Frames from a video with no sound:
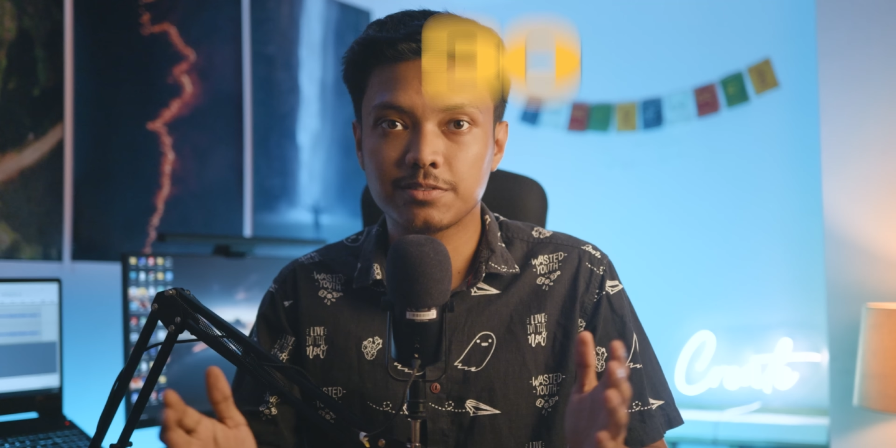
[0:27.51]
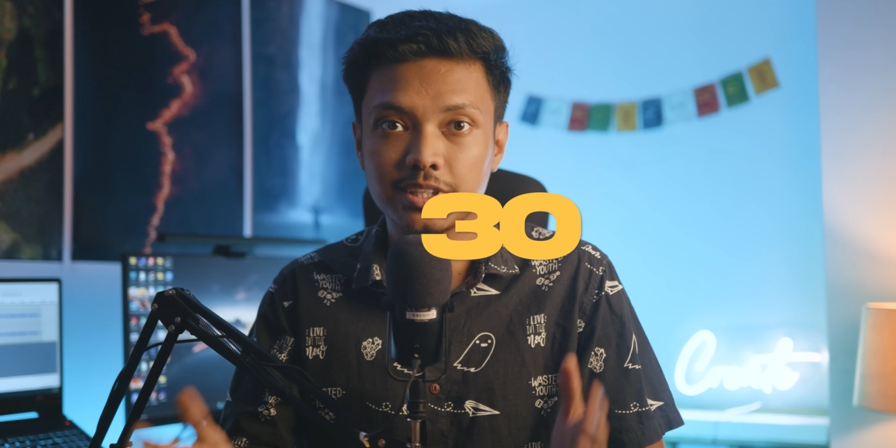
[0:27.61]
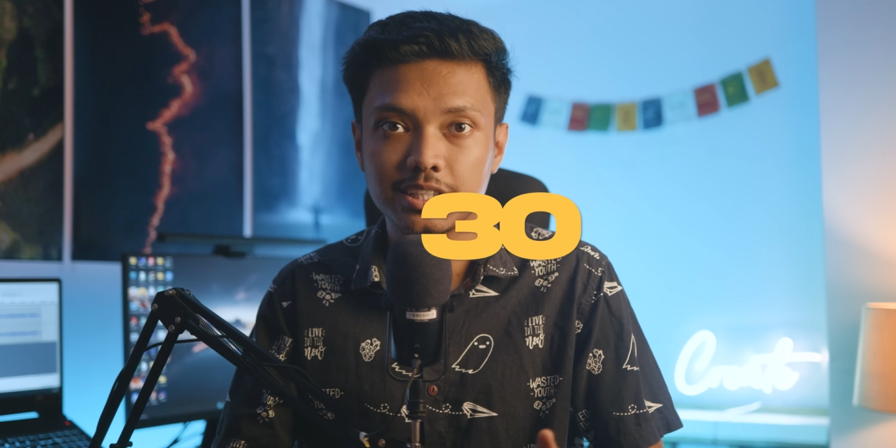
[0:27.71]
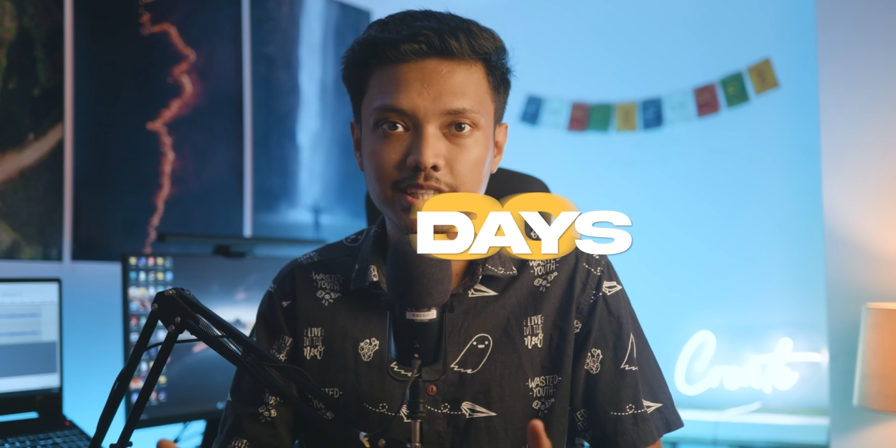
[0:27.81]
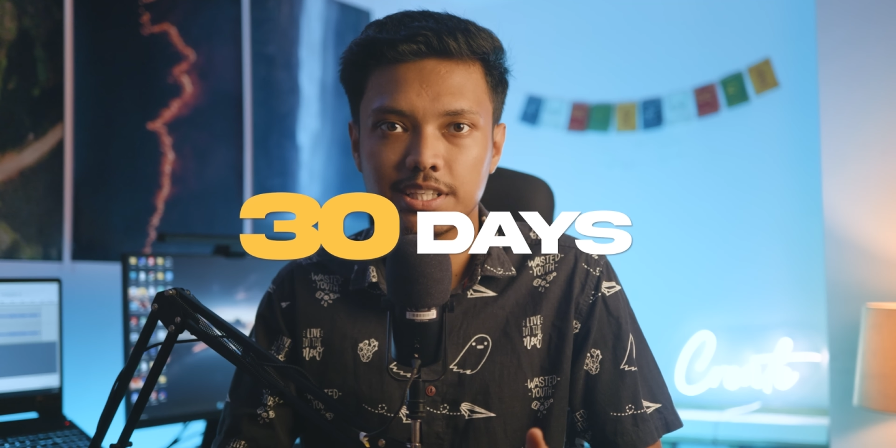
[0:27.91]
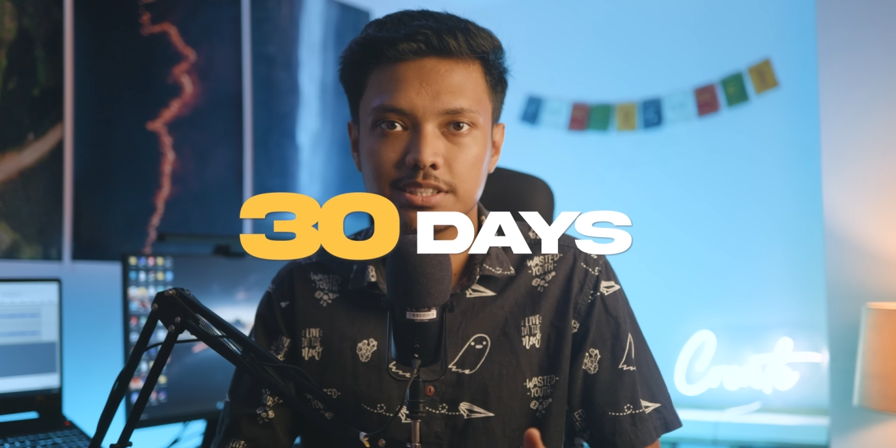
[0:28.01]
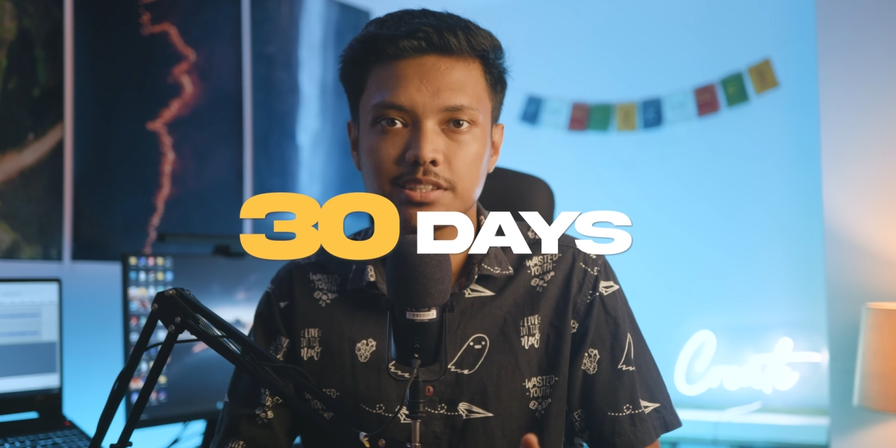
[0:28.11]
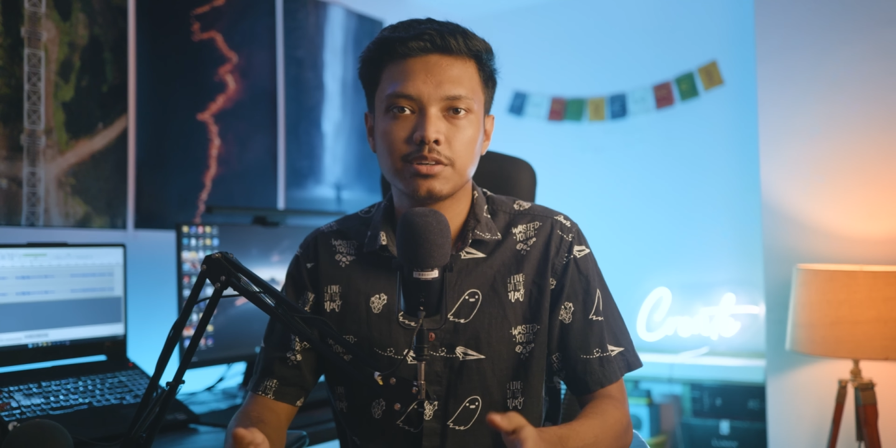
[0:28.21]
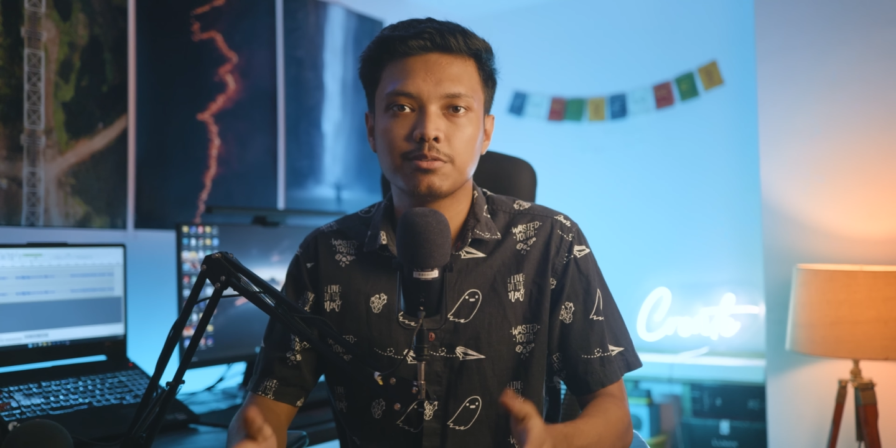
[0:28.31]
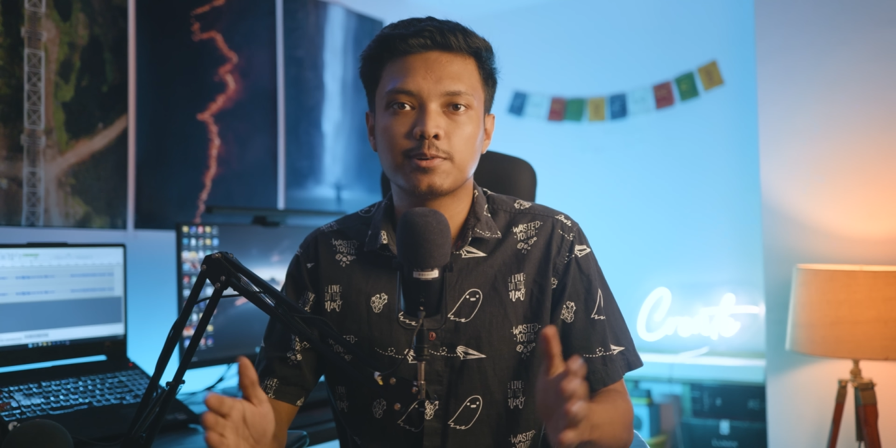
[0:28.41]
30 days
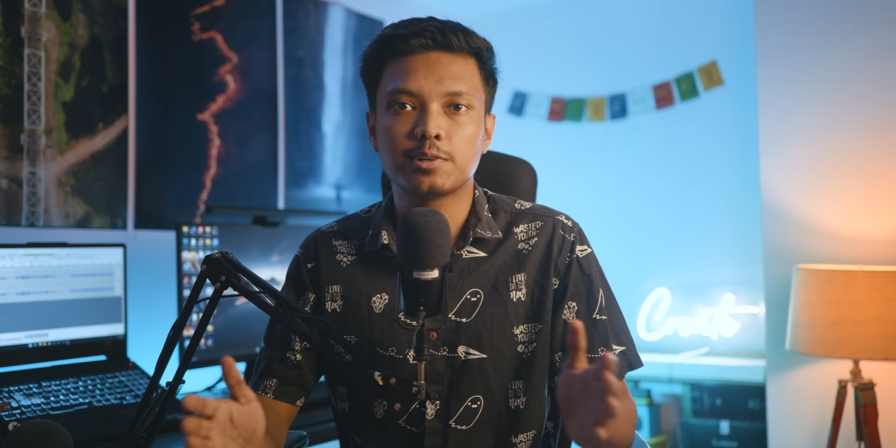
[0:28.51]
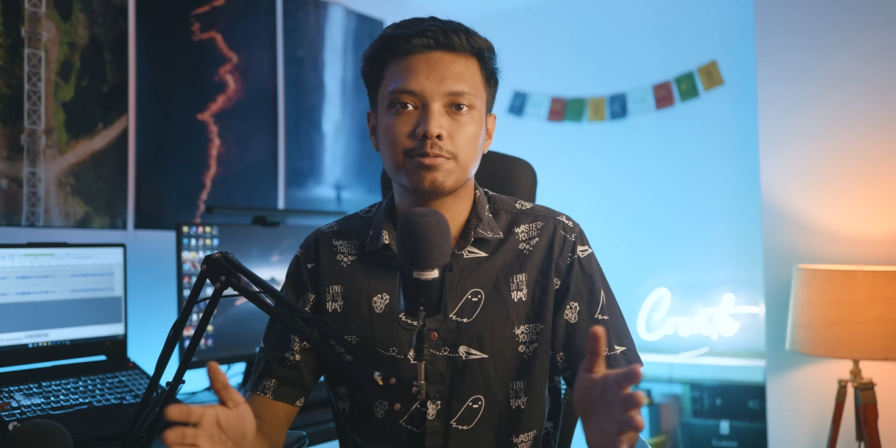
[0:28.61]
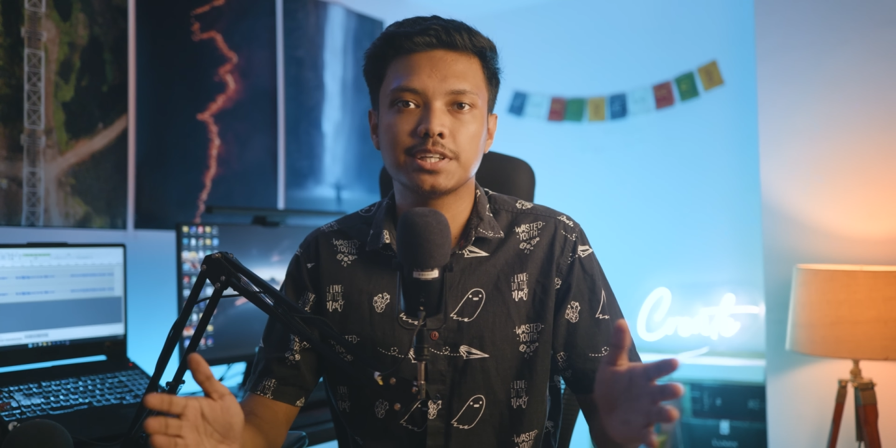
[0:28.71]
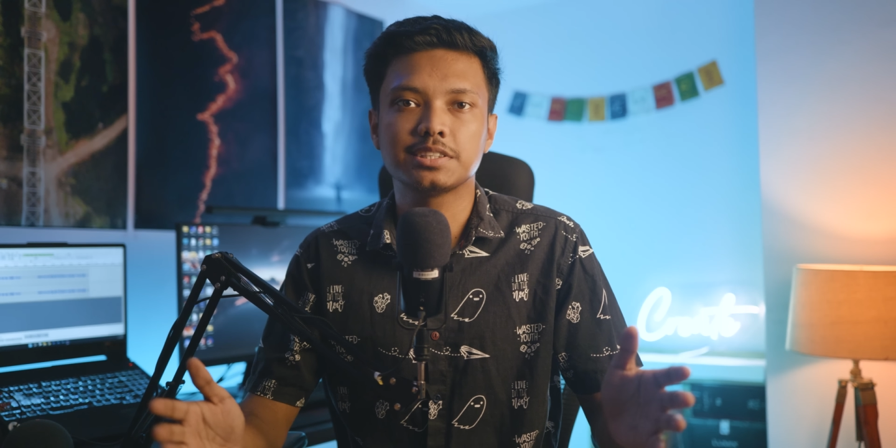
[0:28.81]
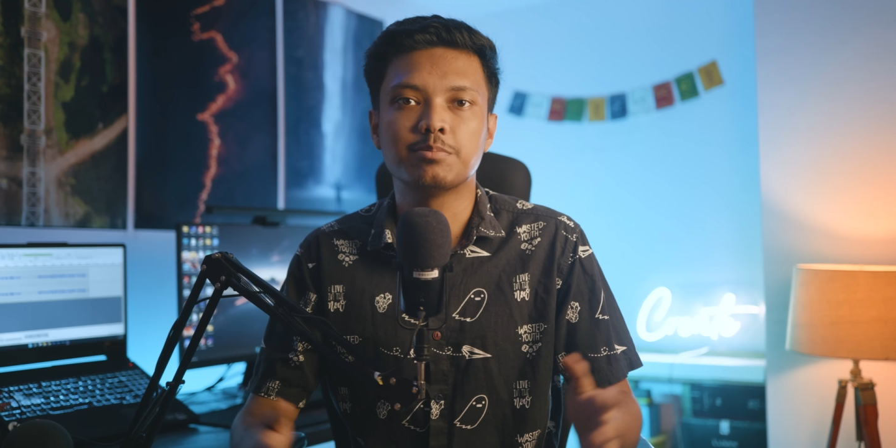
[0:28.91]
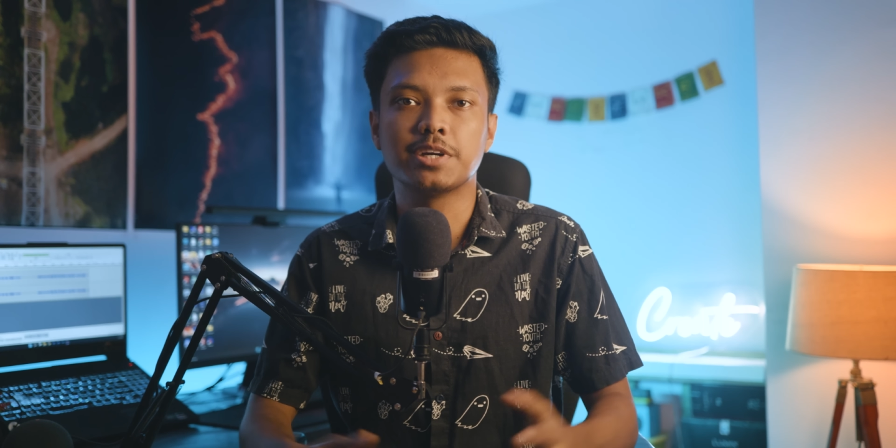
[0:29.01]
for a fashion